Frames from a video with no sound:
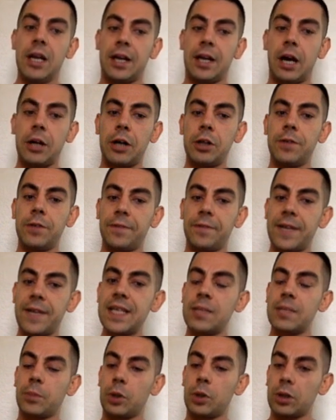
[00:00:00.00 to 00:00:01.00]
Now I know
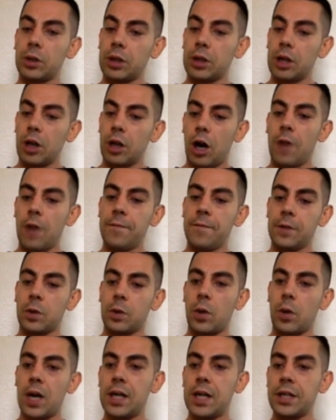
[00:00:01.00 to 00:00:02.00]
Facebook offer
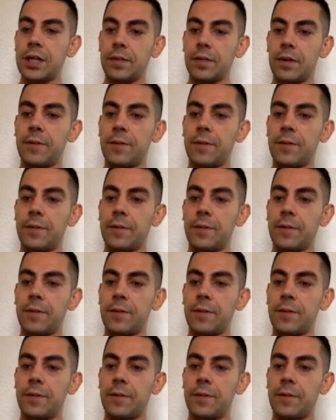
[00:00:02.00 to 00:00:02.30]
quite